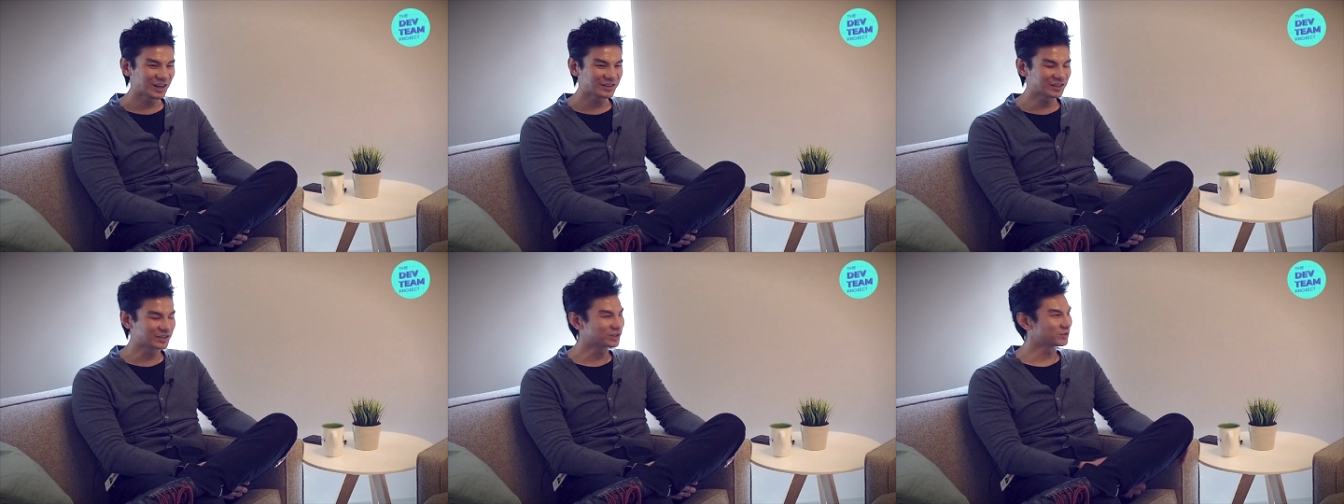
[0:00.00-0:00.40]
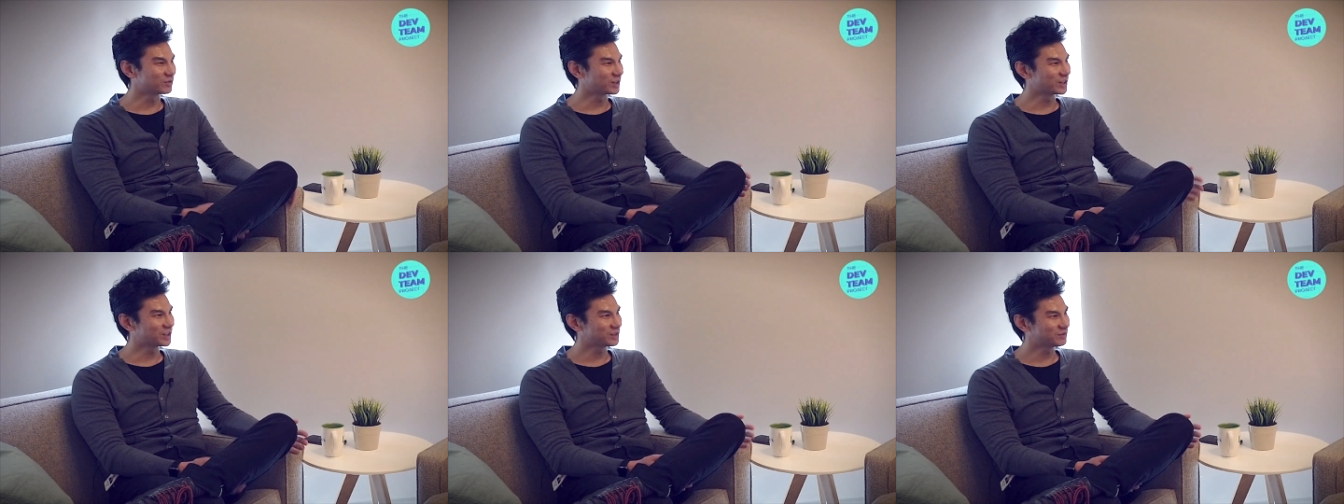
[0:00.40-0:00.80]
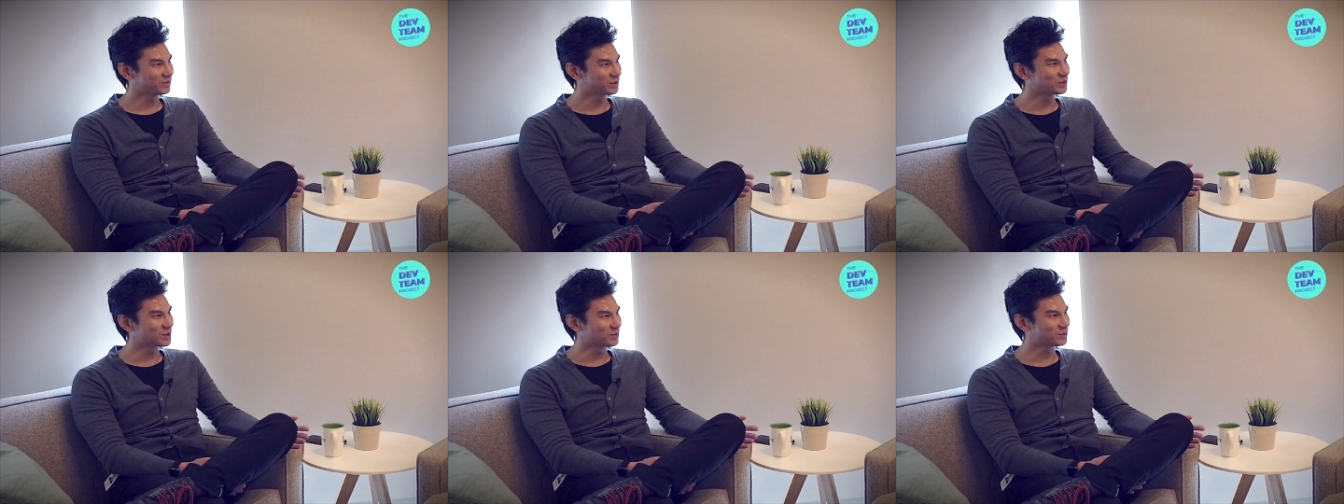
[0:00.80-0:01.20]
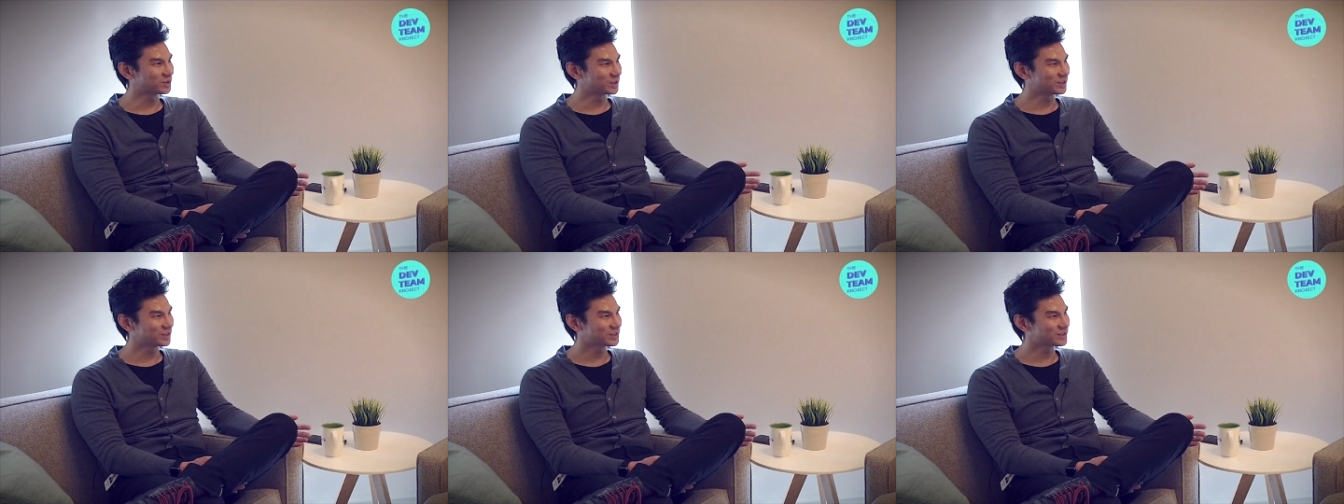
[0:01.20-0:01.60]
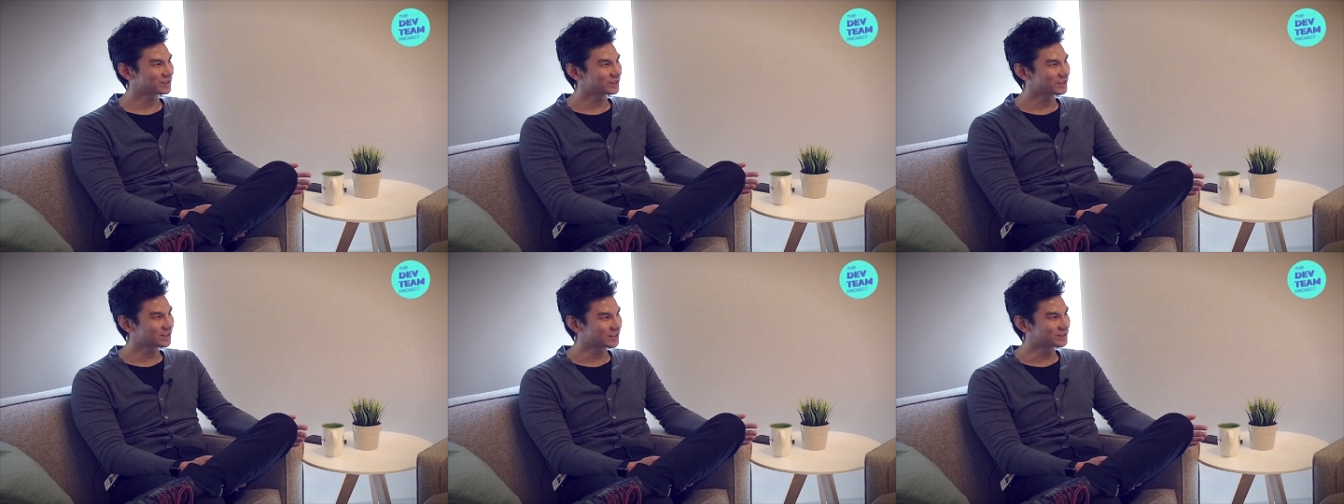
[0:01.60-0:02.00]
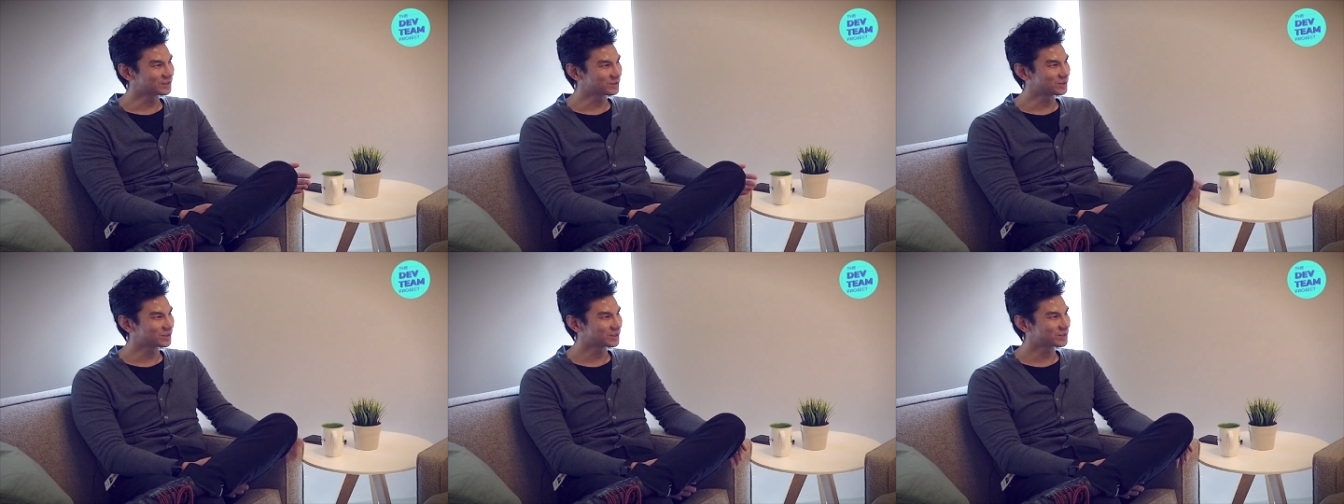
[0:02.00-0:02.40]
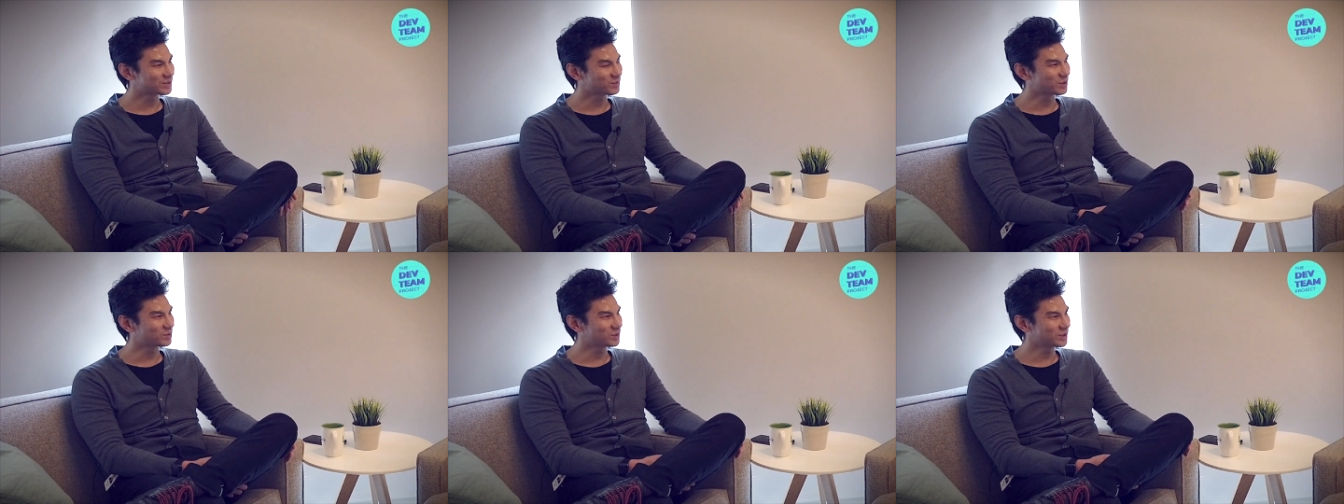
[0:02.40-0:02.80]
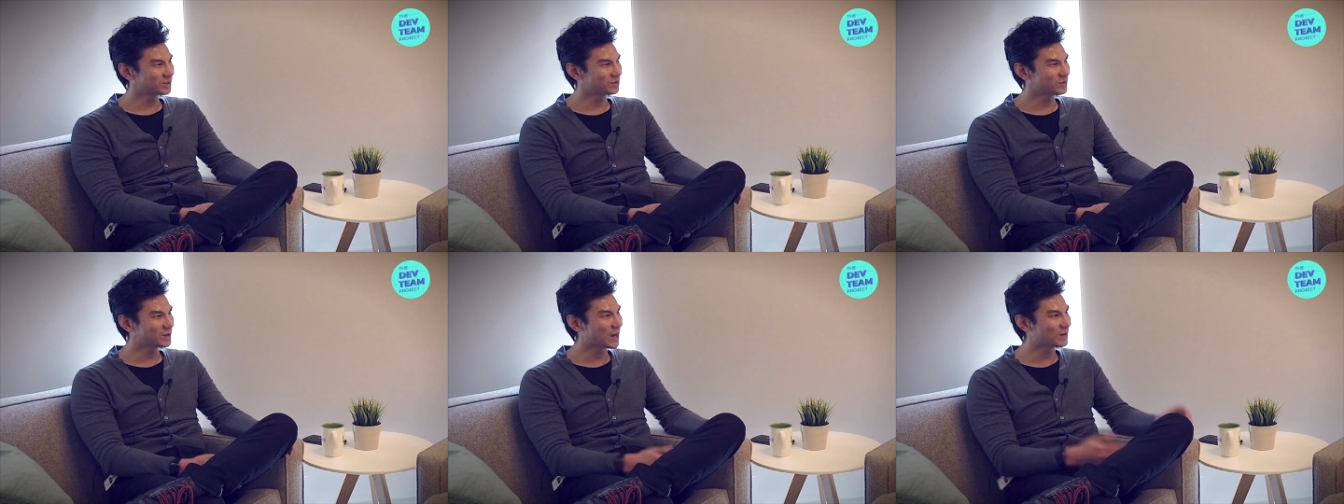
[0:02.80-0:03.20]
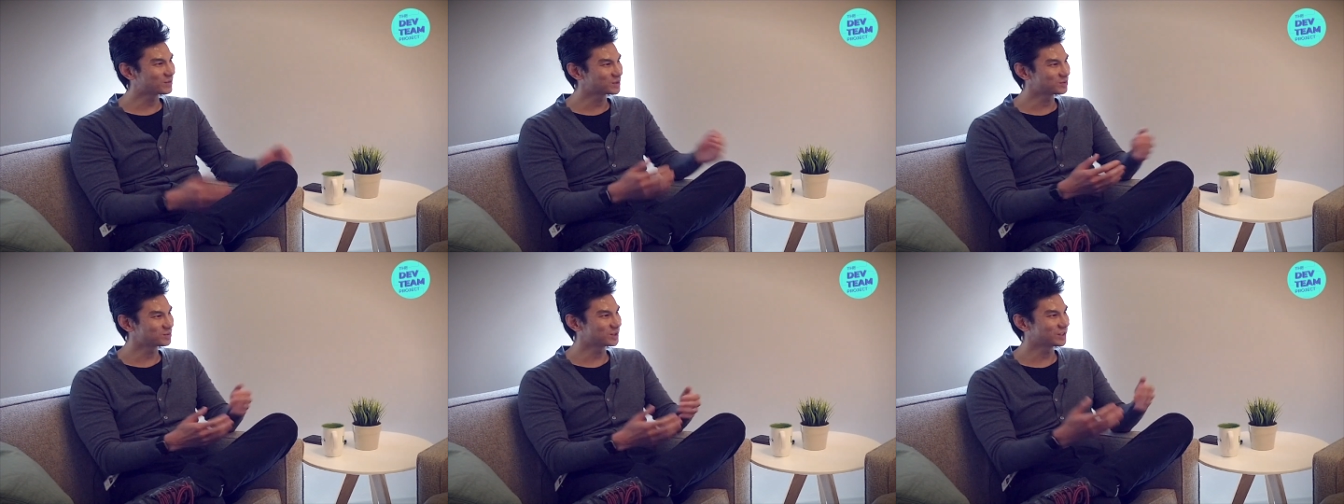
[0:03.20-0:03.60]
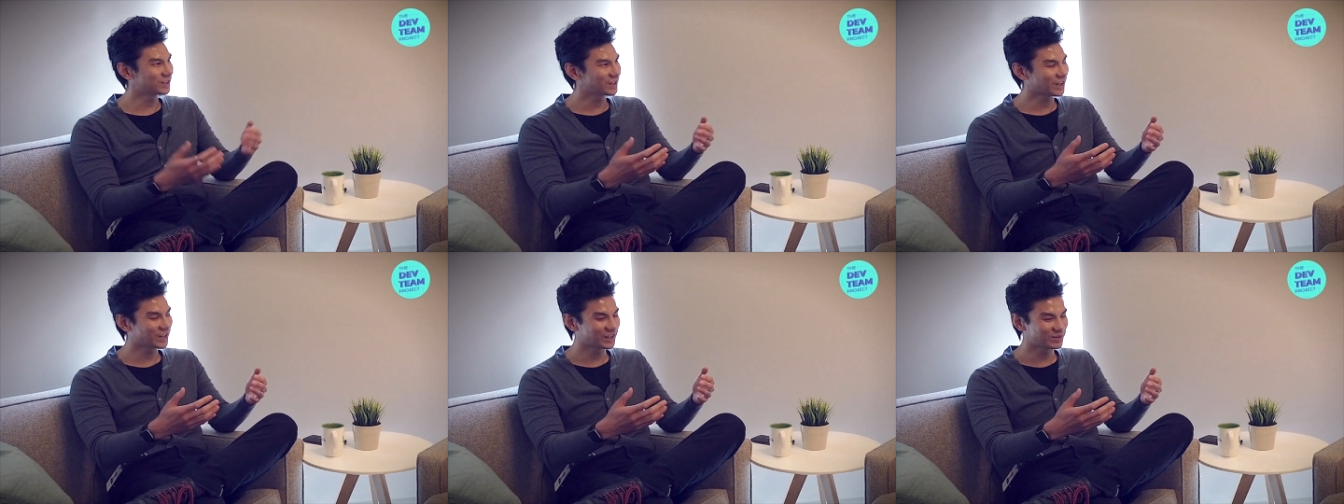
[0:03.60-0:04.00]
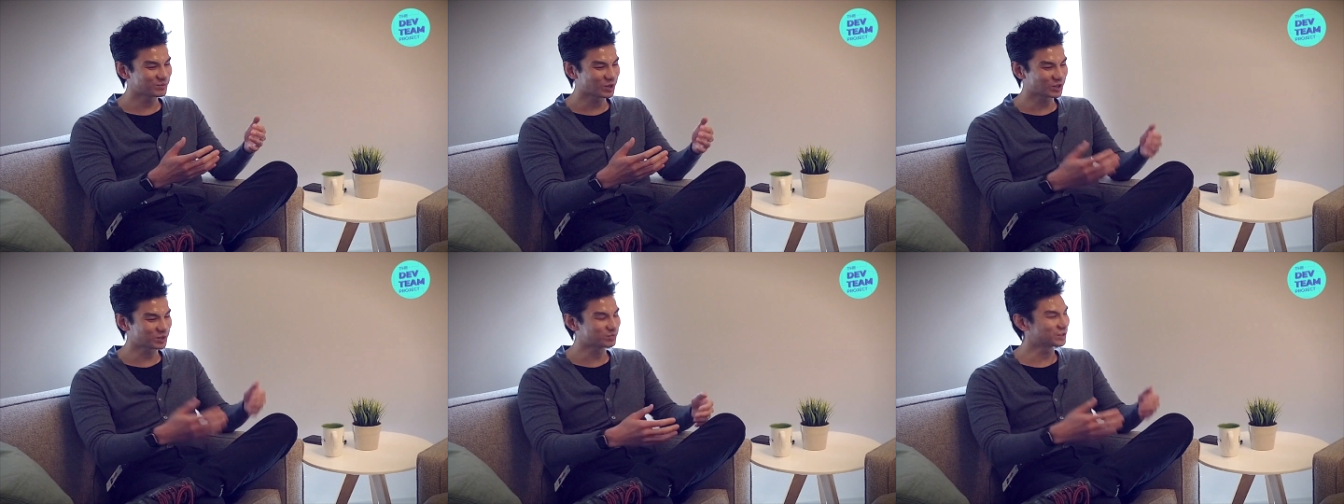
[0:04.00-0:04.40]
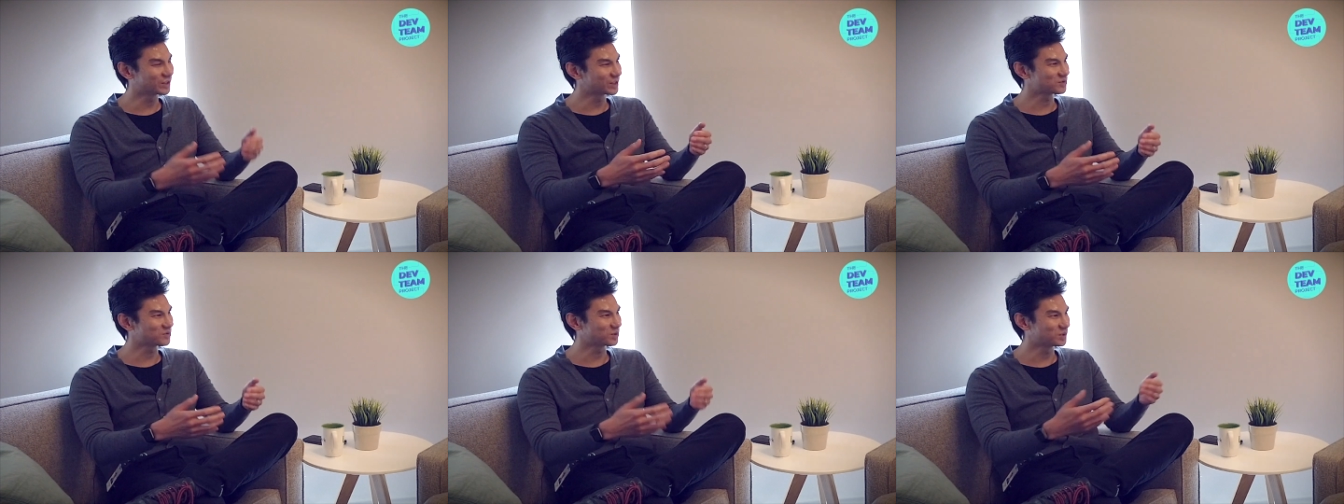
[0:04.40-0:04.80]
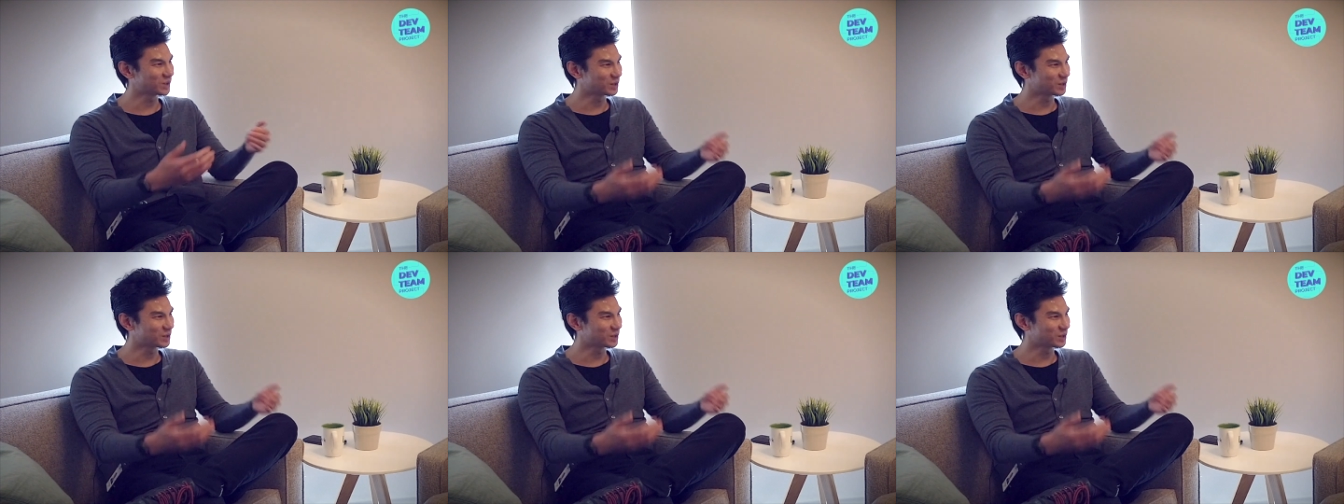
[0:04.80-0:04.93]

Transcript: think there are very few companies that do this, but we happen to be a marketplace for